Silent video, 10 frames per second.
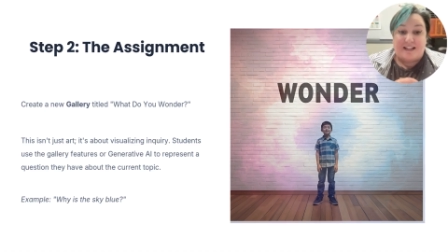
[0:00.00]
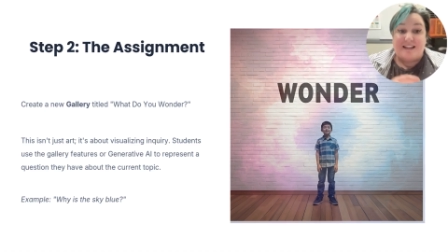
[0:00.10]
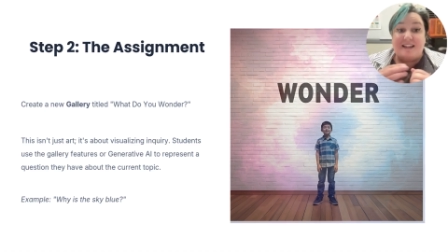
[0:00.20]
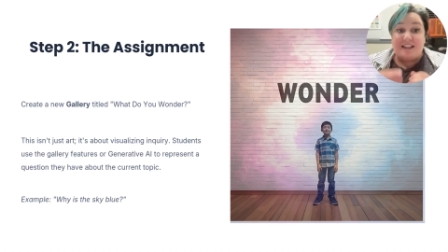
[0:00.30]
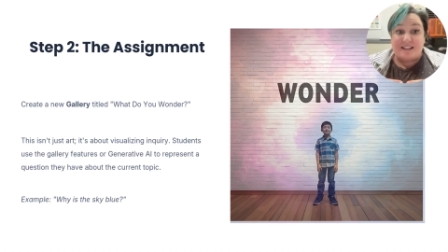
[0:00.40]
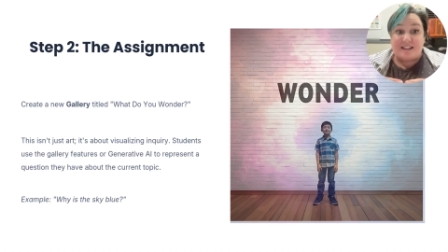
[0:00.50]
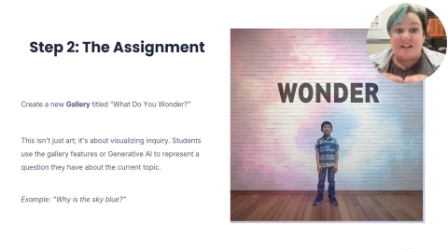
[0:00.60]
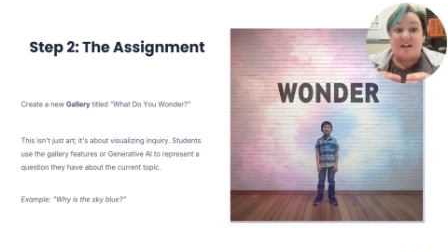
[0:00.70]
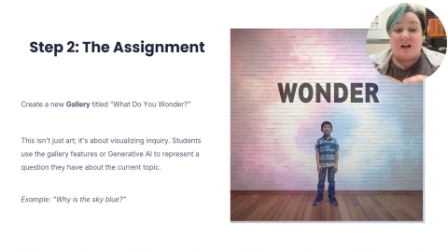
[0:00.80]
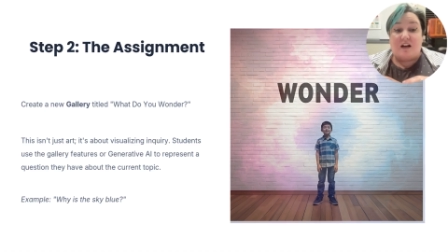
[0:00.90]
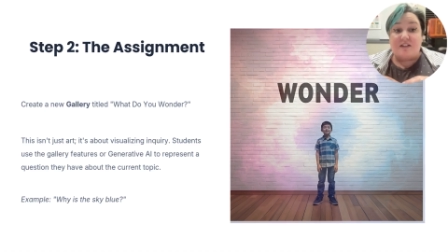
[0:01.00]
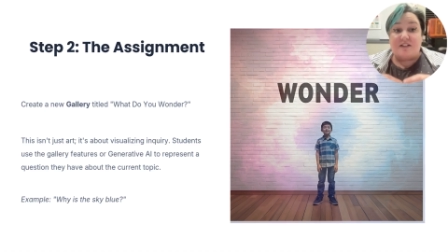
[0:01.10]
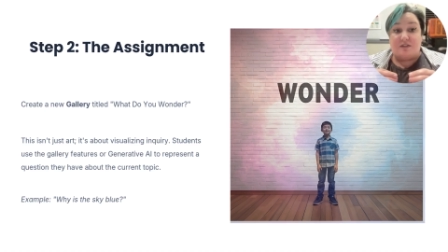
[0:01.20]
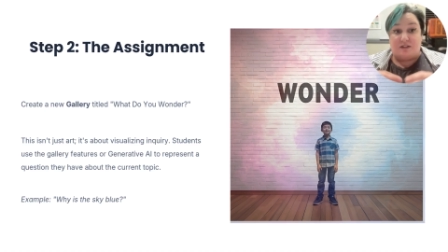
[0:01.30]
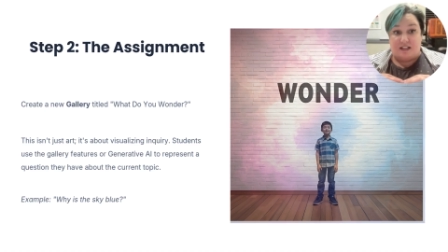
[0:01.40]
This can
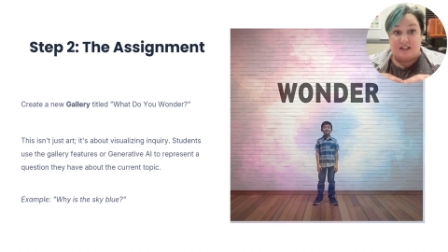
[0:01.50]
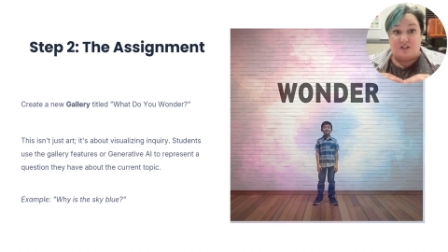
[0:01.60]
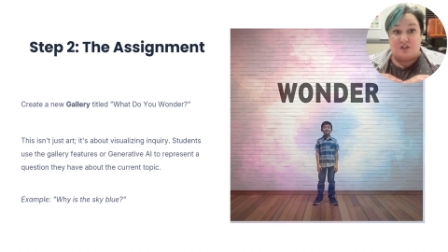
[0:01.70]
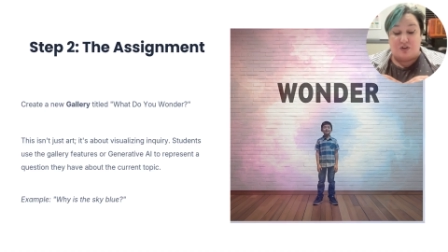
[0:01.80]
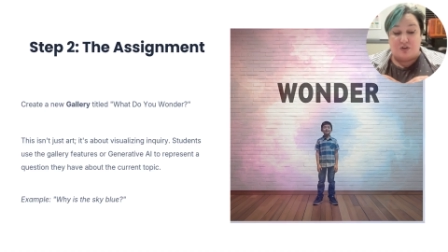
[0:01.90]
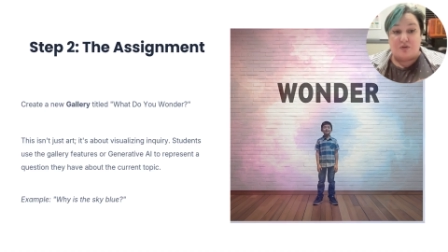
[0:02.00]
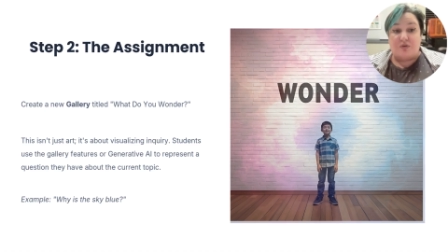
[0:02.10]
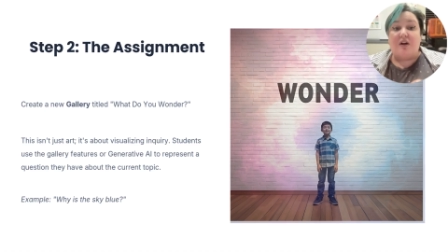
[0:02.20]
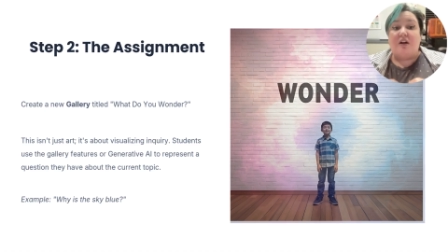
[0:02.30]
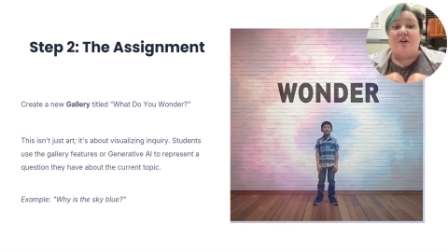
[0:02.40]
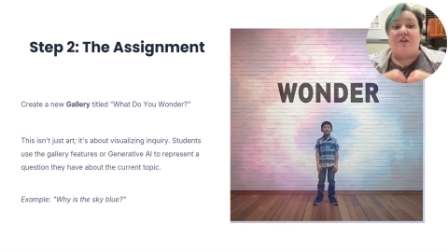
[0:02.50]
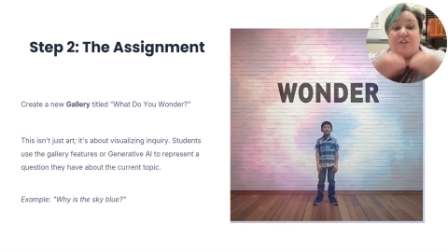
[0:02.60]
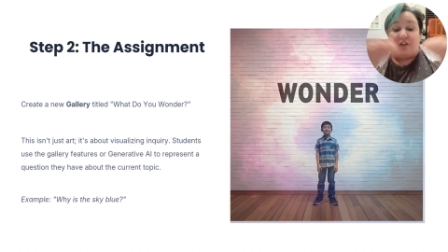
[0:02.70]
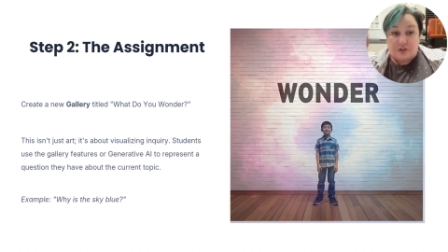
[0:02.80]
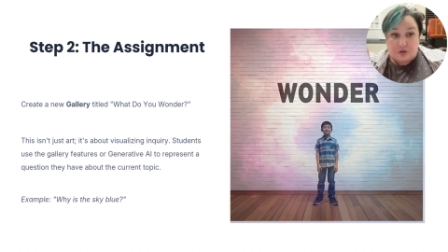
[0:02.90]
also lead to
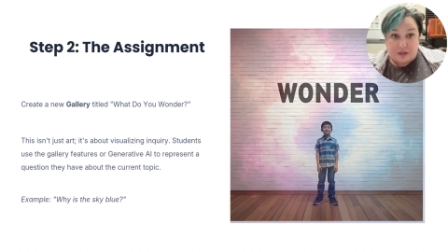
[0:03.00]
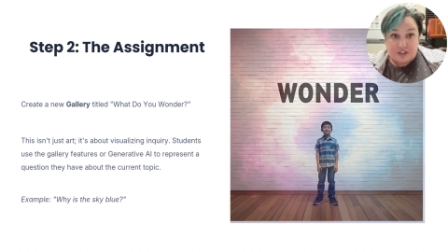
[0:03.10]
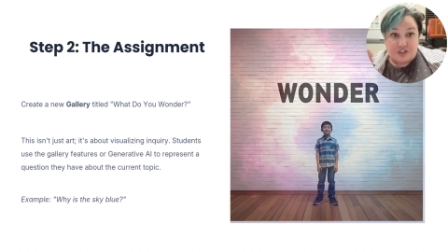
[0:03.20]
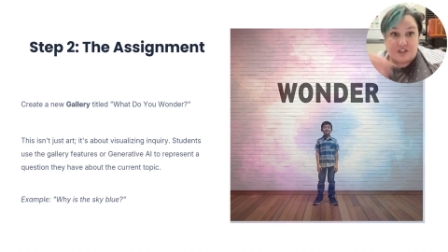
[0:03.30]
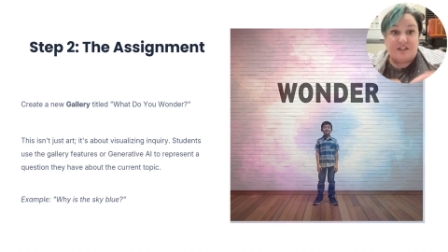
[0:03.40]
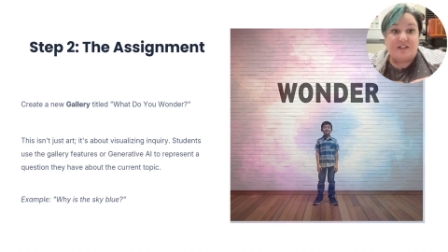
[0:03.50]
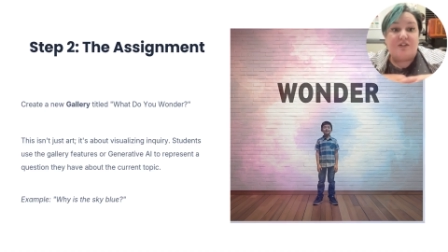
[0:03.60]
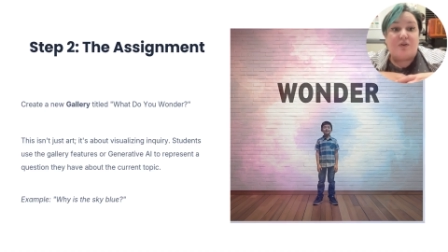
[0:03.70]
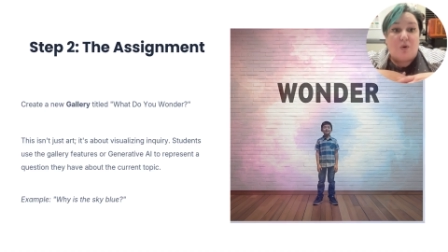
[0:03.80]
further questions,